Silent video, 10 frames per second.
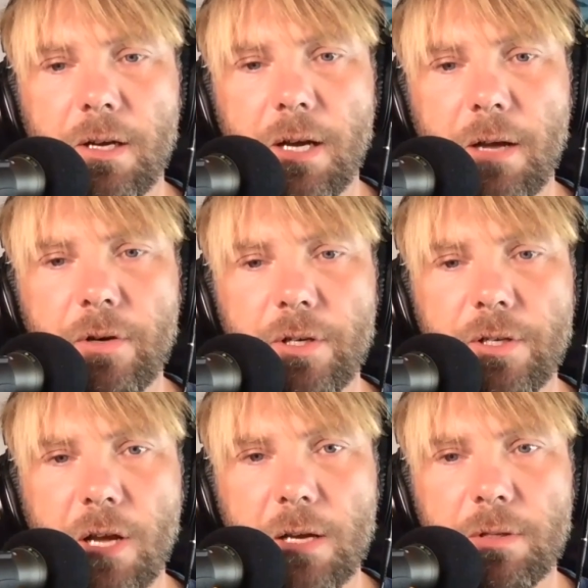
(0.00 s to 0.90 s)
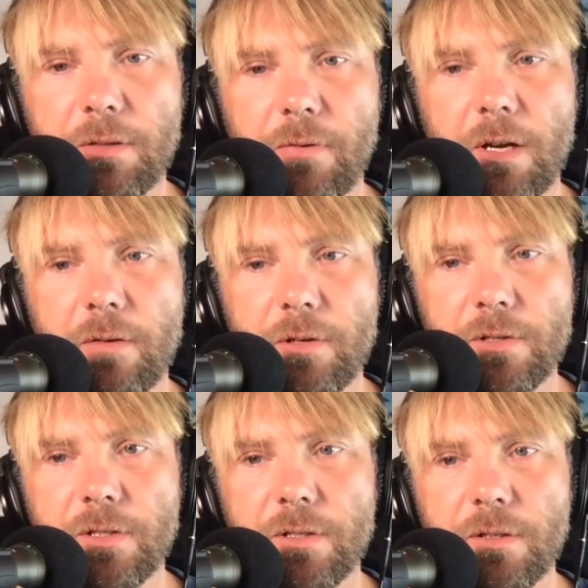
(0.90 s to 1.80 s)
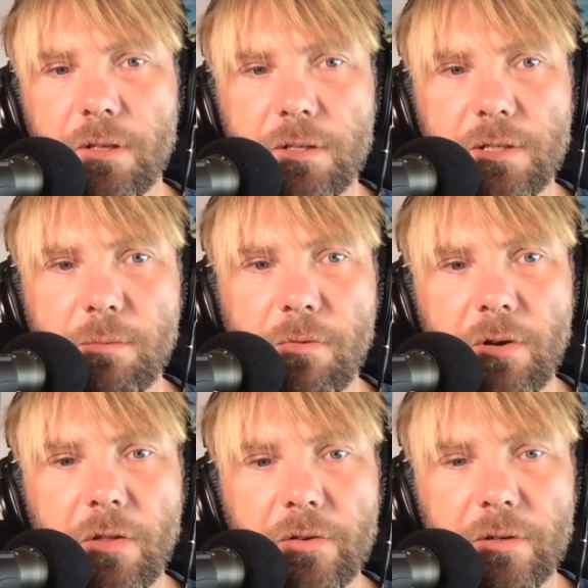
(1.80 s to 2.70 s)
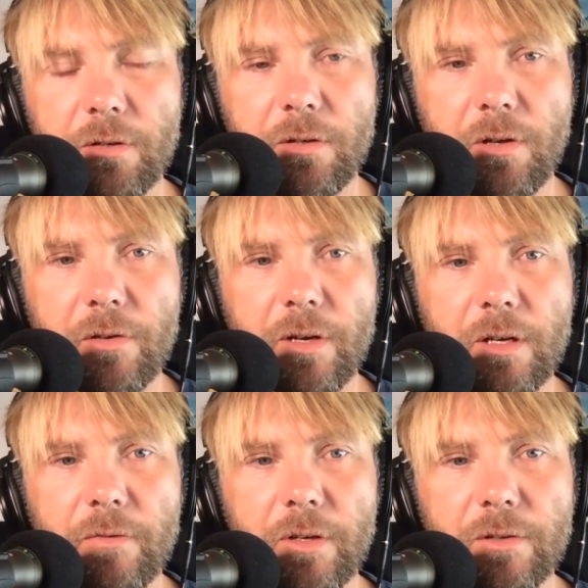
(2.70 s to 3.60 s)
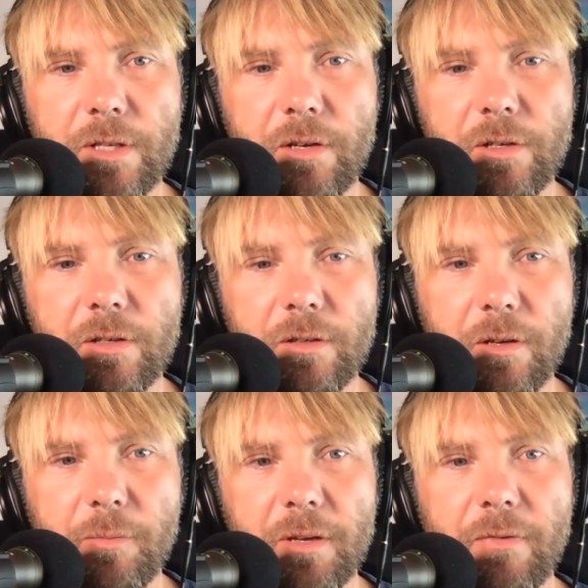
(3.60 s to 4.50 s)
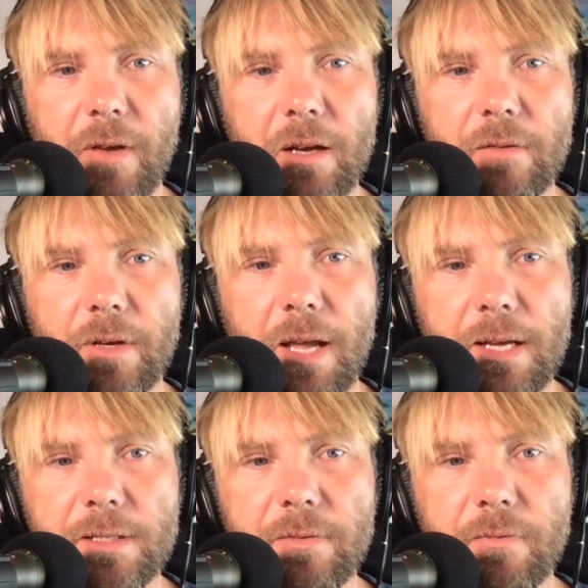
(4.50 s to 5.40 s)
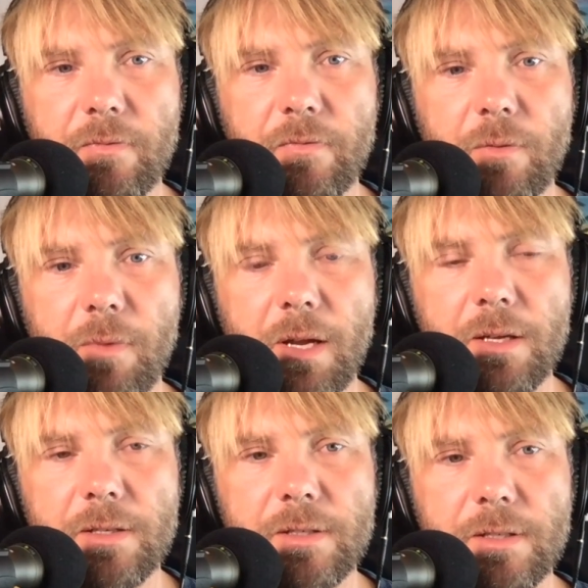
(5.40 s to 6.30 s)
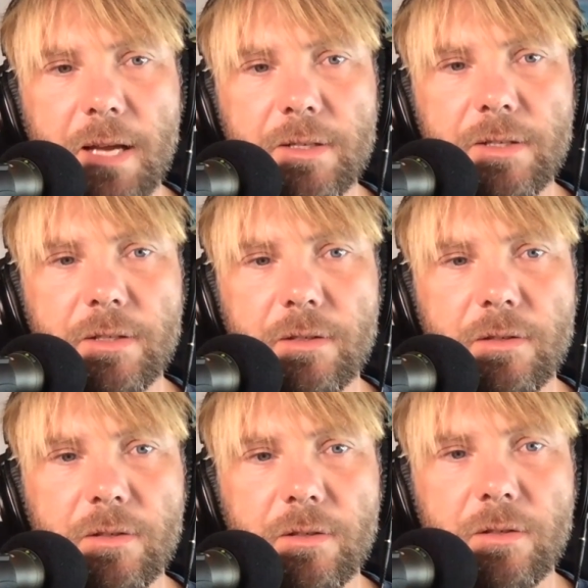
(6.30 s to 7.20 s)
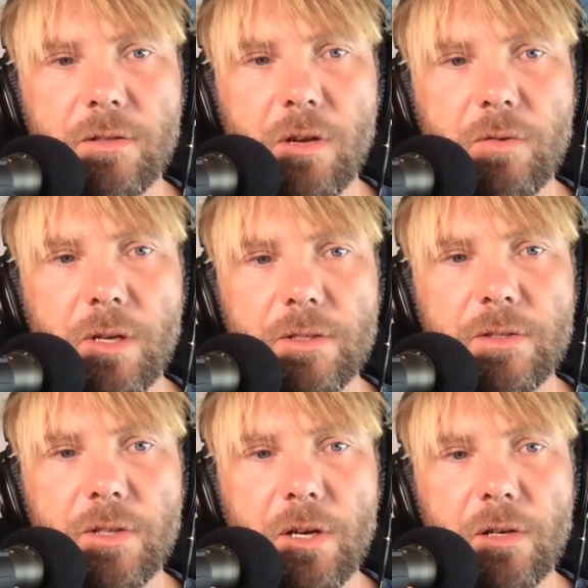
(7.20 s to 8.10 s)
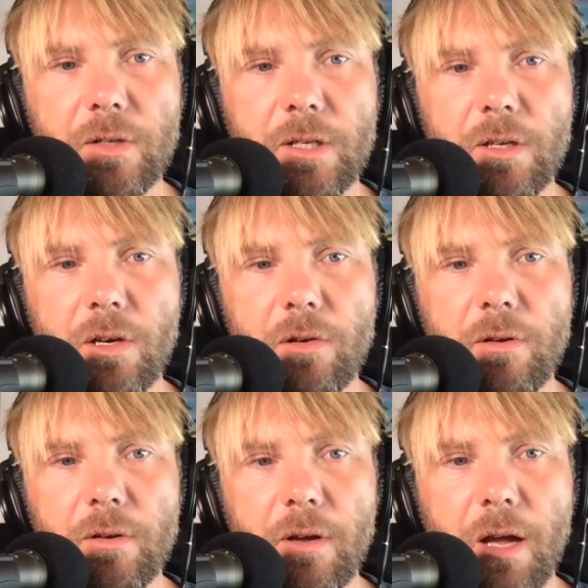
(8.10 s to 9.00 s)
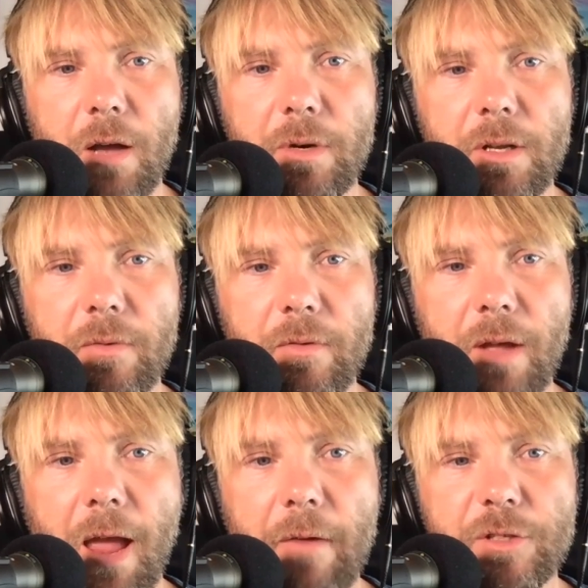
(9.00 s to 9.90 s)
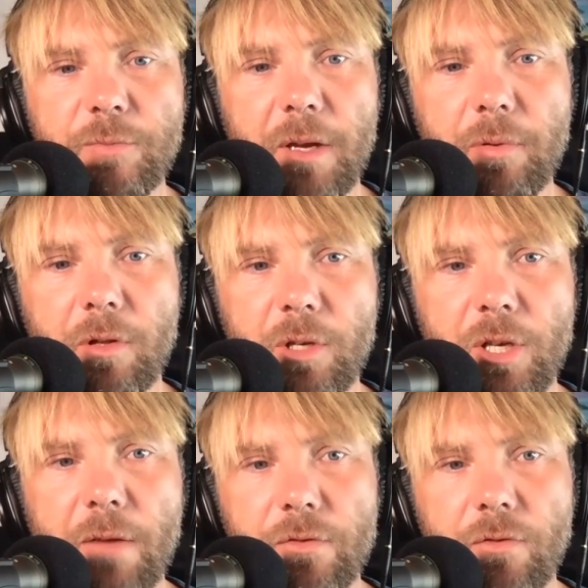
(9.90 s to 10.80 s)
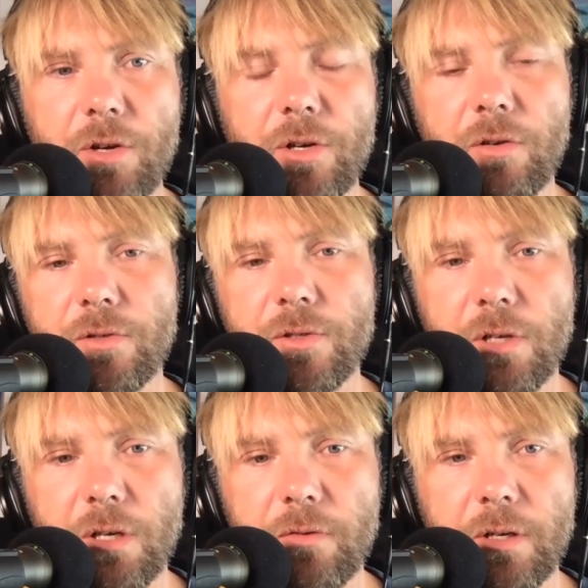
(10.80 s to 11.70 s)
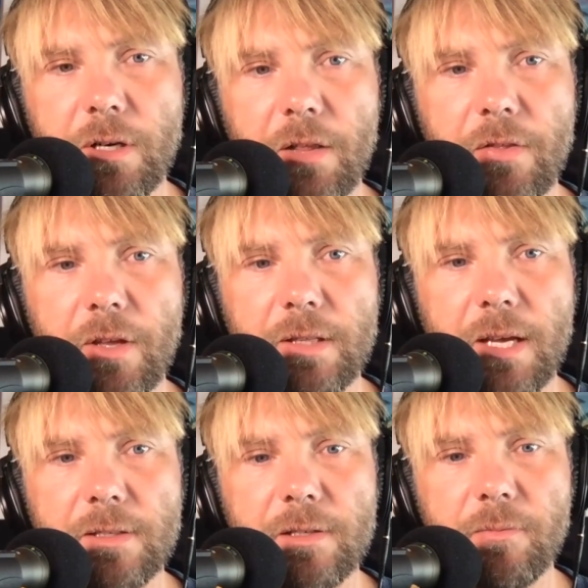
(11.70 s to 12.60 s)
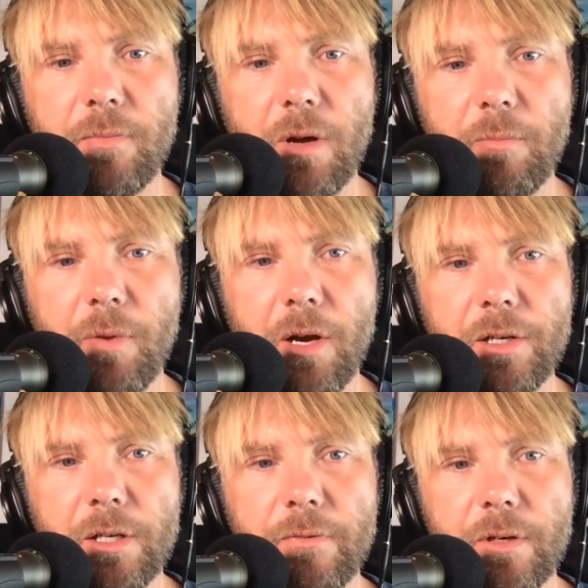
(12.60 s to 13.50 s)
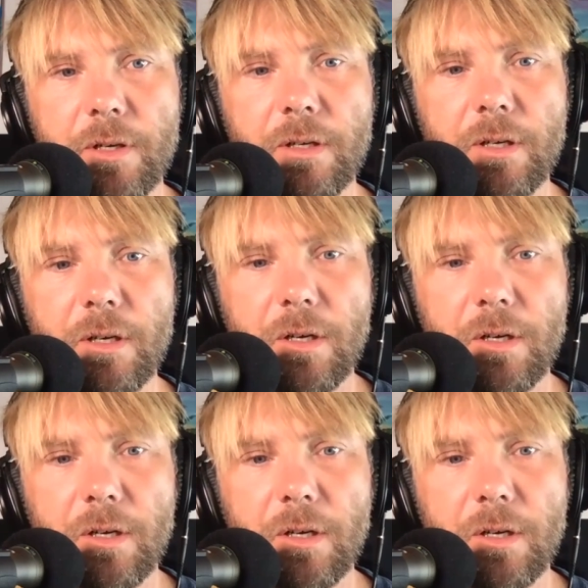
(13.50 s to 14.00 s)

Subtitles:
I've heard you talk about the Fediverse and in some of your other interviews. I know you're a big fan of it. I guess for me is I just don't necessarily know how many average people, and you have to run your own server. And I think that's a barrier for